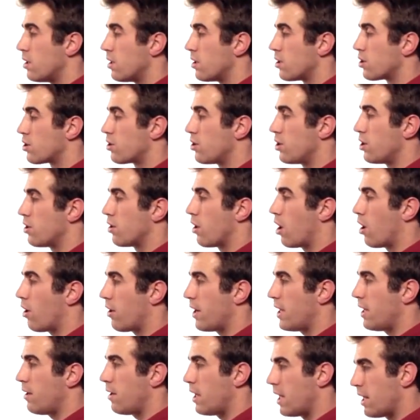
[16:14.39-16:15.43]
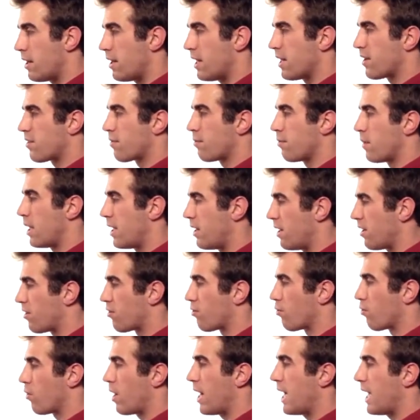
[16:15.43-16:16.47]
So you're already in this
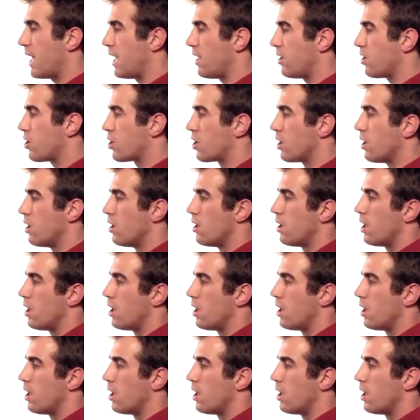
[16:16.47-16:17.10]
range.